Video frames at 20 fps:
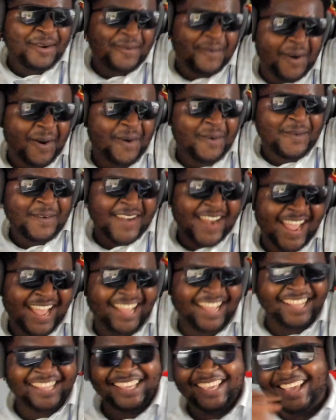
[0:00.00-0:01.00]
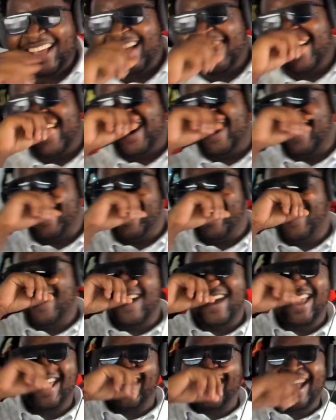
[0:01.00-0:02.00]
Yo,
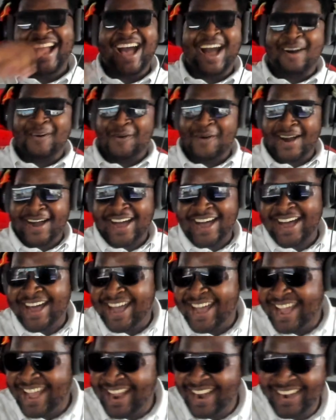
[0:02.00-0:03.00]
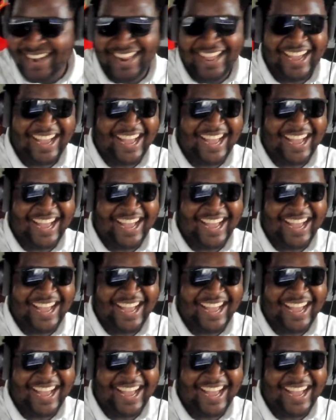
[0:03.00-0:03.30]
he got one!